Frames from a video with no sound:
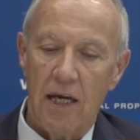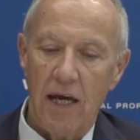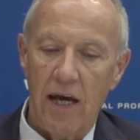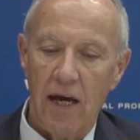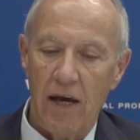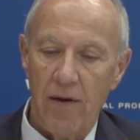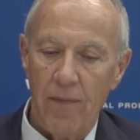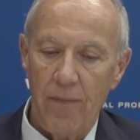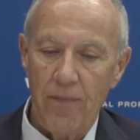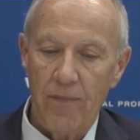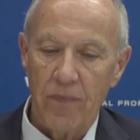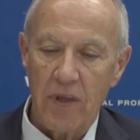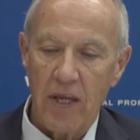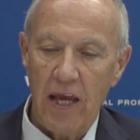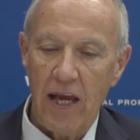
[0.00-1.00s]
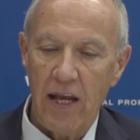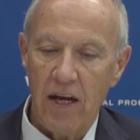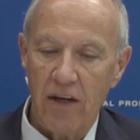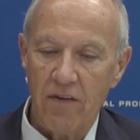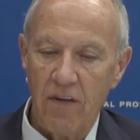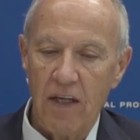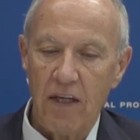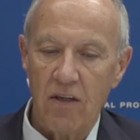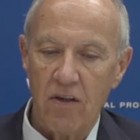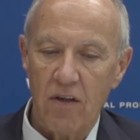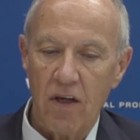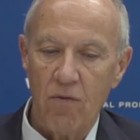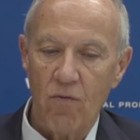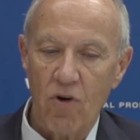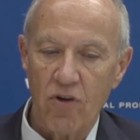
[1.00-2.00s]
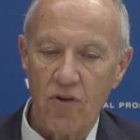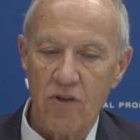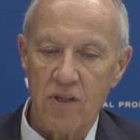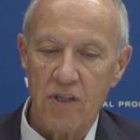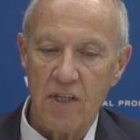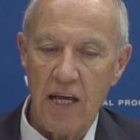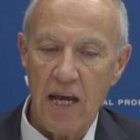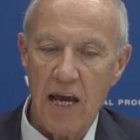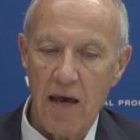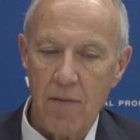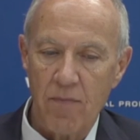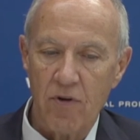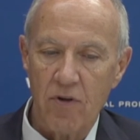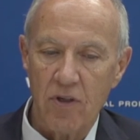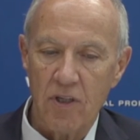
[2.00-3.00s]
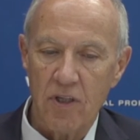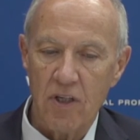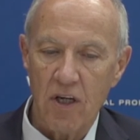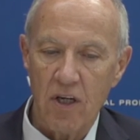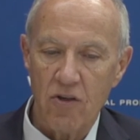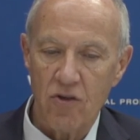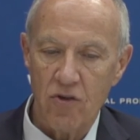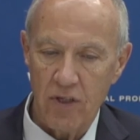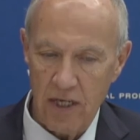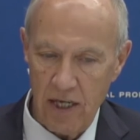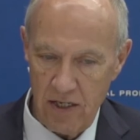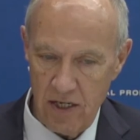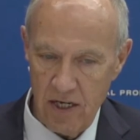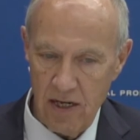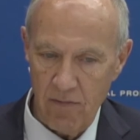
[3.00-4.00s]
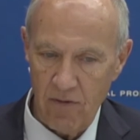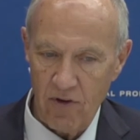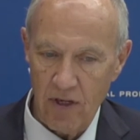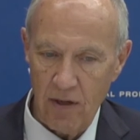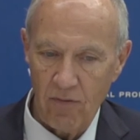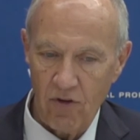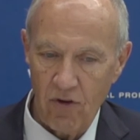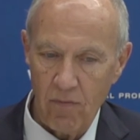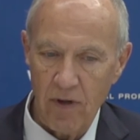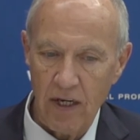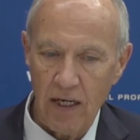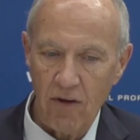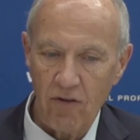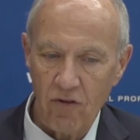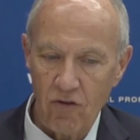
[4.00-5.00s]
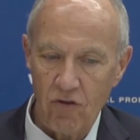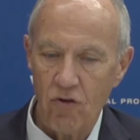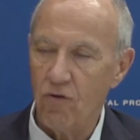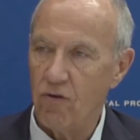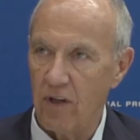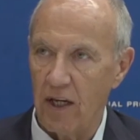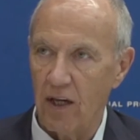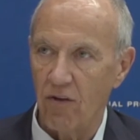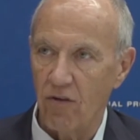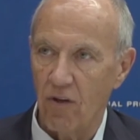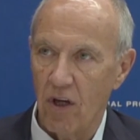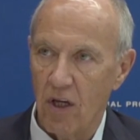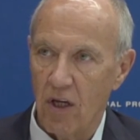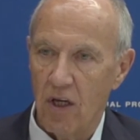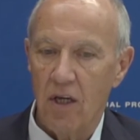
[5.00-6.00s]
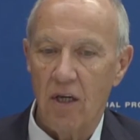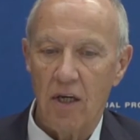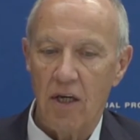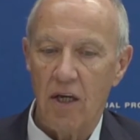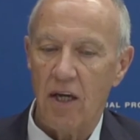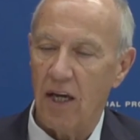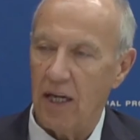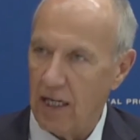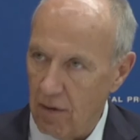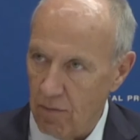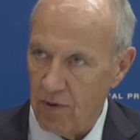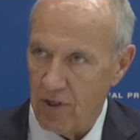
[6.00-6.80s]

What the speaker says: And I think what's happened during that time, it seems to me, is two things in